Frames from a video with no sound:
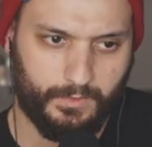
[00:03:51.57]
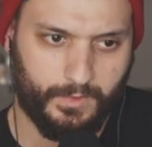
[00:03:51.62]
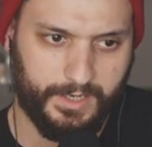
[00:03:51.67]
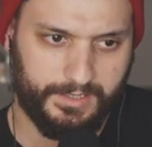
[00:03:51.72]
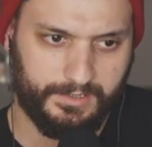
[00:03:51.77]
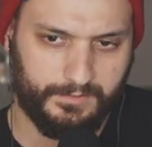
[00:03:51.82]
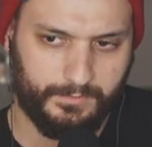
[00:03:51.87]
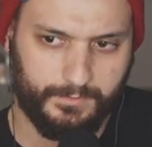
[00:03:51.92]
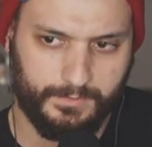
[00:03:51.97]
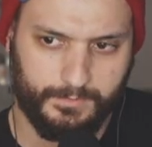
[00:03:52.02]
I
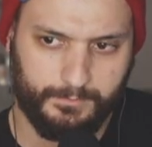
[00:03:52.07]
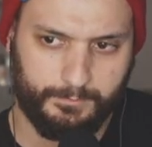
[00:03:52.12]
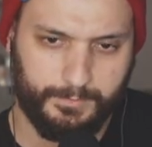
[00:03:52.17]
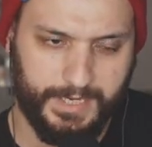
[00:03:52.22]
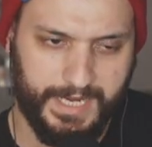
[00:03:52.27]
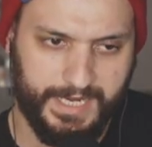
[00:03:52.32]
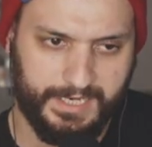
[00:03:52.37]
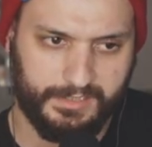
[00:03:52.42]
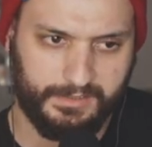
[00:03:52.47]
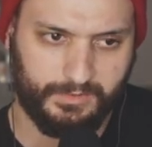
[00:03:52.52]
went
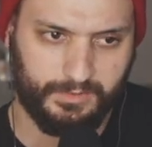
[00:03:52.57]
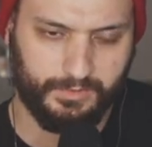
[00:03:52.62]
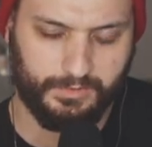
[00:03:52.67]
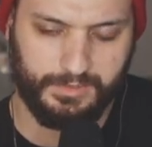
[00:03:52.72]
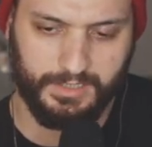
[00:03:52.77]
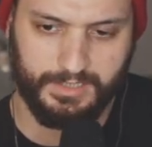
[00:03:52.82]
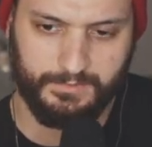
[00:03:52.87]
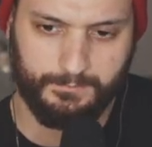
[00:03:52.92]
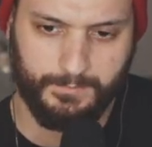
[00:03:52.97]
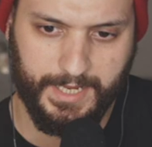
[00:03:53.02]
back to
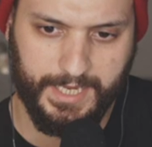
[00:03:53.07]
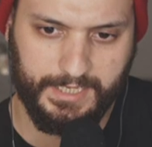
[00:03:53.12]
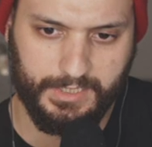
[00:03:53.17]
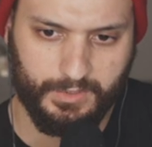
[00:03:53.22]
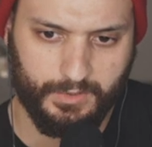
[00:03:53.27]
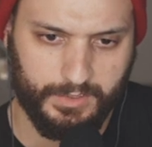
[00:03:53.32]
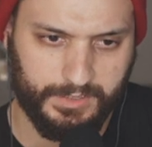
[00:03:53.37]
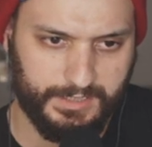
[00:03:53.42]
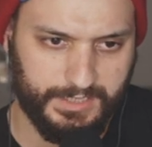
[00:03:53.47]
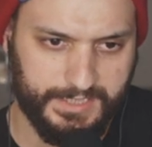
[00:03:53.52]
the
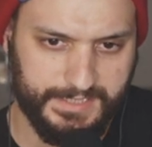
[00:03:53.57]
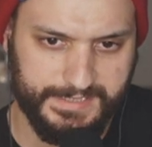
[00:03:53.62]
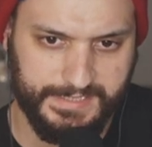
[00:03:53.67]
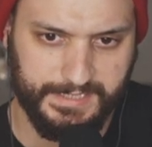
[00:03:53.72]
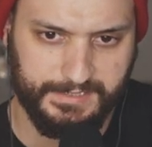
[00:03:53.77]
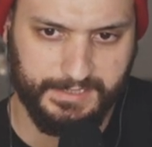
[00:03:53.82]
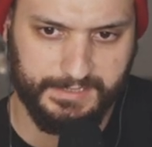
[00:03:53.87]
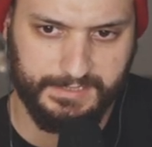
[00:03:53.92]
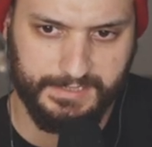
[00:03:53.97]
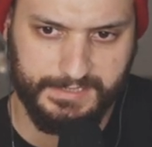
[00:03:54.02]
menu and I
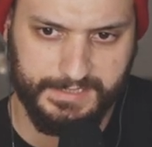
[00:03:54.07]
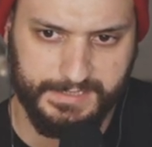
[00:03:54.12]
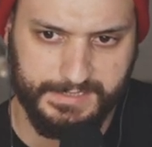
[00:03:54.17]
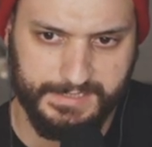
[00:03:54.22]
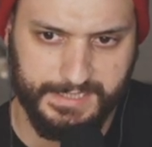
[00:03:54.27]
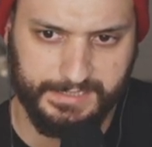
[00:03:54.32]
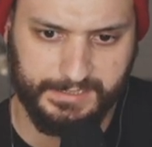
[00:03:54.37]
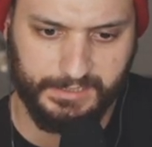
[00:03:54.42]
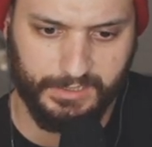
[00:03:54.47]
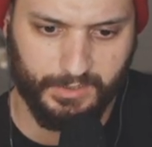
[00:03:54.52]
see that this is
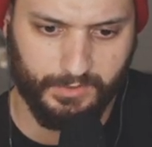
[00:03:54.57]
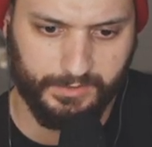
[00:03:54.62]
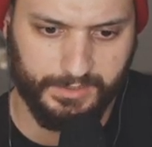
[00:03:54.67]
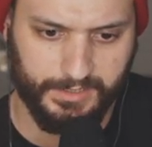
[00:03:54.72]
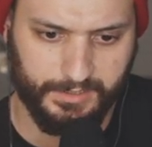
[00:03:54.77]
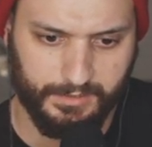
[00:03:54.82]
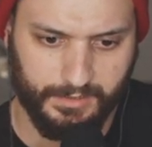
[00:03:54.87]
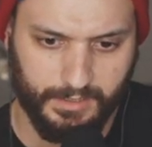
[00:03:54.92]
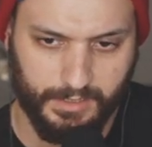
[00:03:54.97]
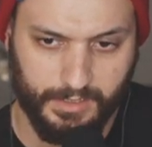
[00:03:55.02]
not
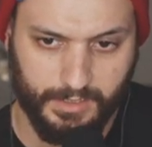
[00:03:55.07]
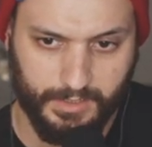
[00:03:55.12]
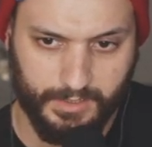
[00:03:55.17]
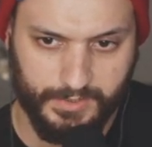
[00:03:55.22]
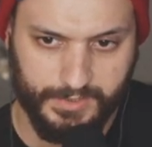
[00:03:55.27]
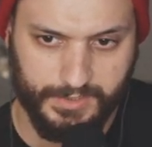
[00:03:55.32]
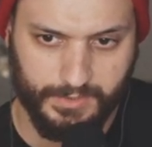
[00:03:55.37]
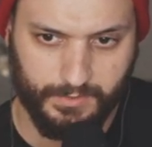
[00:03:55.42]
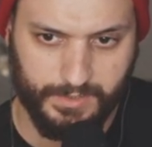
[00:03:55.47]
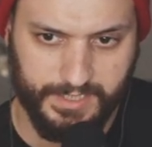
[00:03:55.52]
loaded.
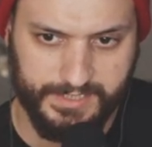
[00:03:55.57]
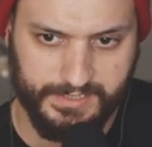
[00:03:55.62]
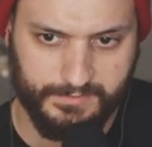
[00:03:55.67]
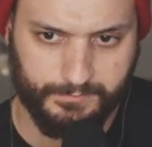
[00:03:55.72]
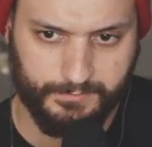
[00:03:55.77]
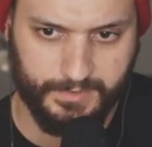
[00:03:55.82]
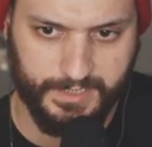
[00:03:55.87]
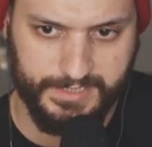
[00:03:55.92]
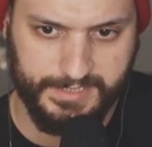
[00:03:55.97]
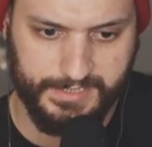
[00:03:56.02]
So let's
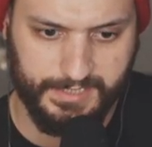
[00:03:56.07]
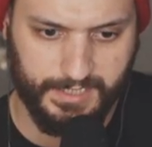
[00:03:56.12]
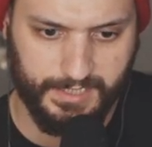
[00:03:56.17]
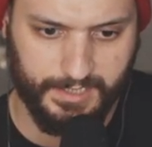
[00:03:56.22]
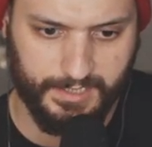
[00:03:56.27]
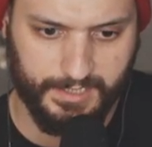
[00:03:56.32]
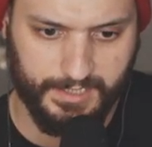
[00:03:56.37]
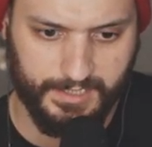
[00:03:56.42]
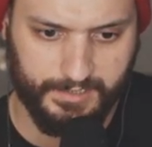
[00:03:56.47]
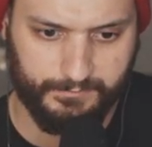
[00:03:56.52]
press
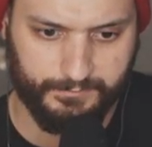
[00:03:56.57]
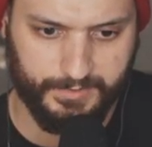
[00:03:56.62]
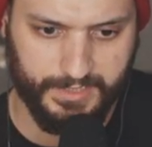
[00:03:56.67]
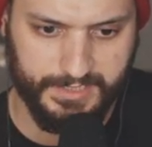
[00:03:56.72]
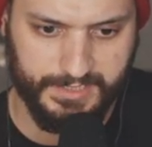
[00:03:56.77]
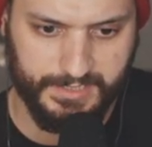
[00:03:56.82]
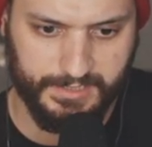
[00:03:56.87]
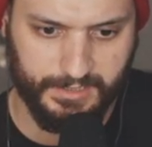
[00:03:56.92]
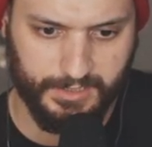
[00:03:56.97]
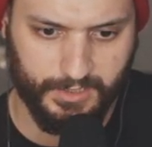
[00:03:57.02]
here and
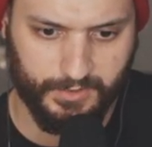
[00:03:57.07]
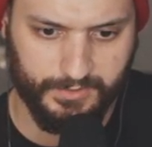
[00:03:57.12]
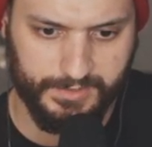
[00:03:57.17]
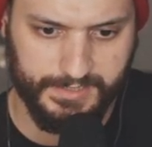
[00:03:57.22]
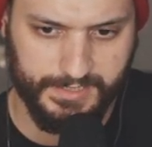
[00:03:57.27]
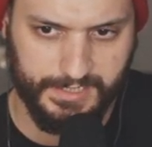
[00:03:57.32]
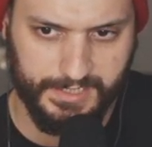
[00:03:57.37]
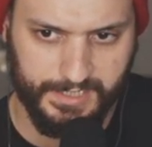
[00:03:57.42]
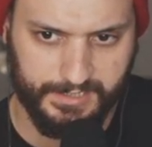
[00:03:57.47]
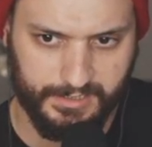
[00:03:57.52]
press load
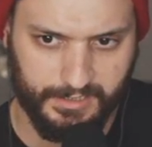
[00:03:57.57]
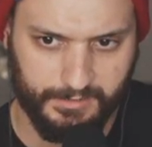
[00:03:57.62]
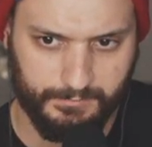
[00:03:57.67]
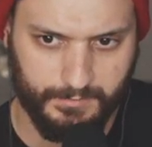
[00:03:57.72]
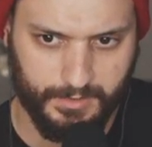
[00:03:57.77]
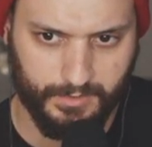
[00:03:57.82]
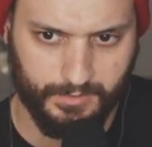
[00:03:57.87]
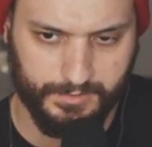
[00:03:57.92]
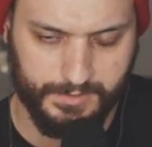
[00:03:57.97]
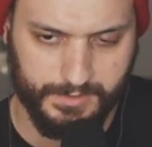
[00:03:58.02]
selected
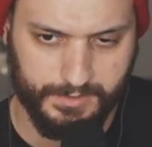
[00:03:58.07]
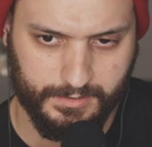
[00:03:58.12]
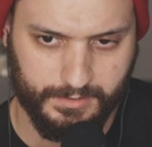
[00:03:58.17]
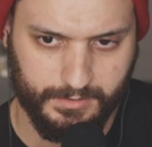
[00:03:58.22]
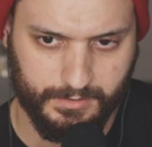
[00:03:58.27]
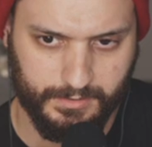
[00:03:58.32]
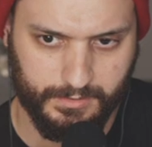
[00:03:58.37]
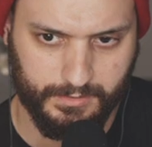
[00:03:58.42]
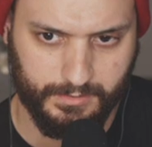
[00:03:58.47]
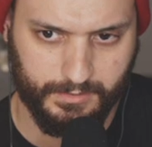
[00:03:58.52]
modes.
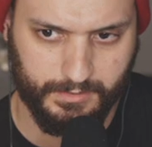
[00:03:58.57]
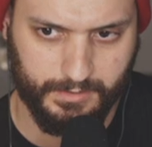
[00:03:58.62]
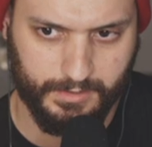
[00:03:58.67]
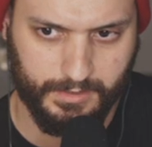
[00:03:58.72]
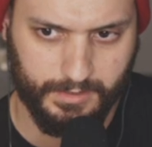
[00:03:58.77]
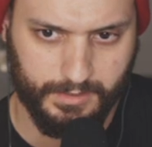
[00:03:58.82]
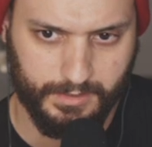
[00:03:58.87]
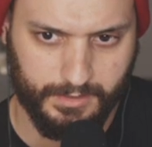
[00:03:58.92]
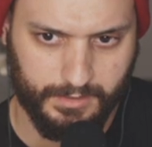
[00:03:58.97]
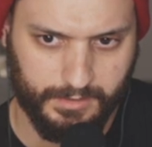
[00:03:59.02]

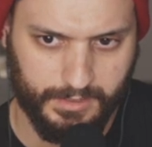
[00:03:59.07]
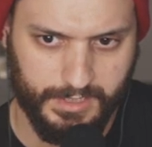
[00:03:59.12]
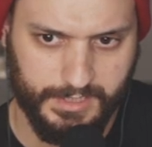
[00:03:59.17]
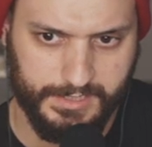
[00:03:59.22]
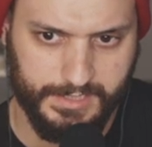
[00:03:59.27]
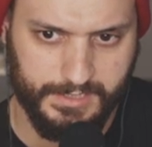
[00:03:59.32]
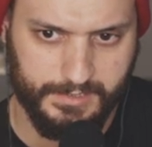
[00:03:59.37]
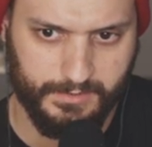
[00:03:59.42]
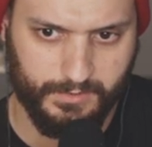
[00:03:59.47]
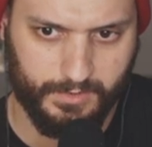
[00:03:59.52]

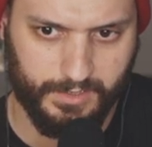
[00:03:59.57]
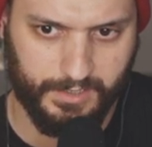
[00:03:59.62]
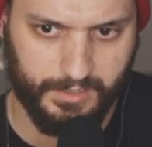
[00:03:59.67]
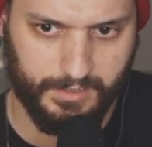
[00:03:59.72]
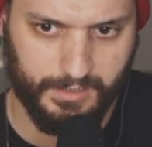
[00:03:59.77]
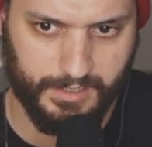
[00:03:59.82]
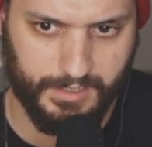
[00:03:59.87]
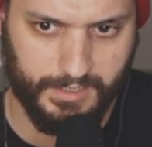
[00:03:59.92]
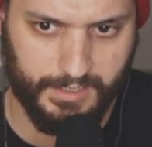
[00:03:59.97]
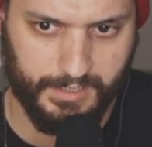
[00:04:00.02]
This is
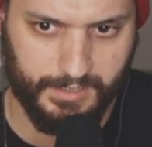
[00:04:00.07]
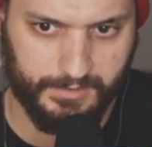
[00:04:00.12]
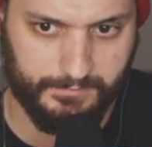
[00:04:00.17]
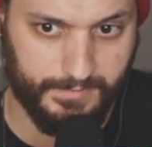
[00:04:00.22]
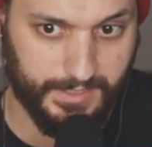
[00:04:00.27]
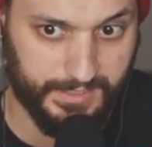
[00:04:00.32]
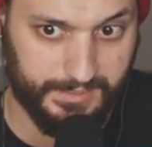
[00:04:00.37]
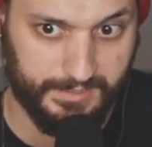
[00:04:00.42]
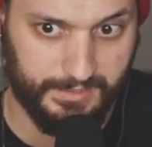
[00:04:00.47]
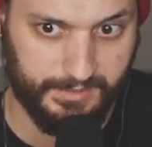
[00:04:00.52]
looking uh,
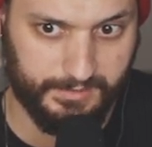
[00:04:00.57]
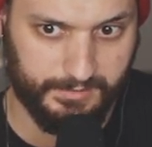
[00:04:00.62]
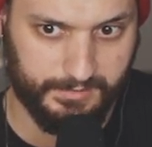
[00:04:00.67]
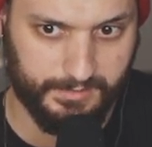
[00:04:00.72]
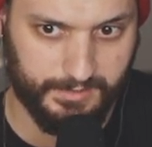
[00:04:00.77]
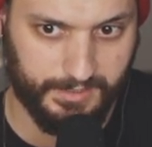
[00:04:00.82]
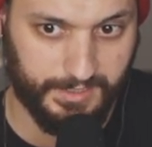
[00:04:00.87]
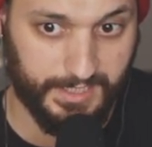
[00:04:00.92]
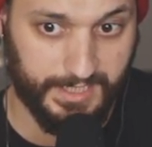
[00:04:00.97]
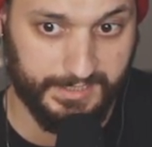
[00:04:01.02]
better,
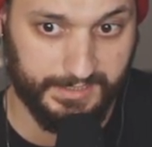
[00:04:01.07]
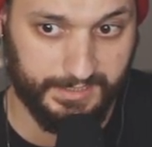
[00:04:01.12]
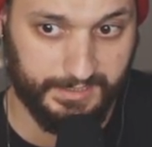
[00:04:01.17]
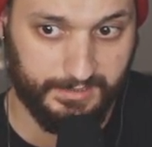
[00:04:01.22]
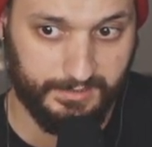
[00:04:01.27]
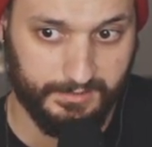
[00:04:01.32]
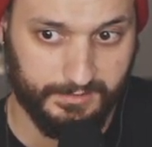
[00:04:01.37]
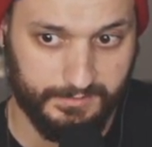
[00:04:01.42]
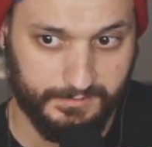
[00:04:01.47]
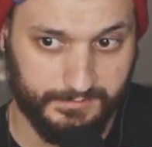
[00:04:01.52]

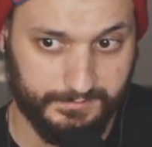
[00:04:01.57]
running.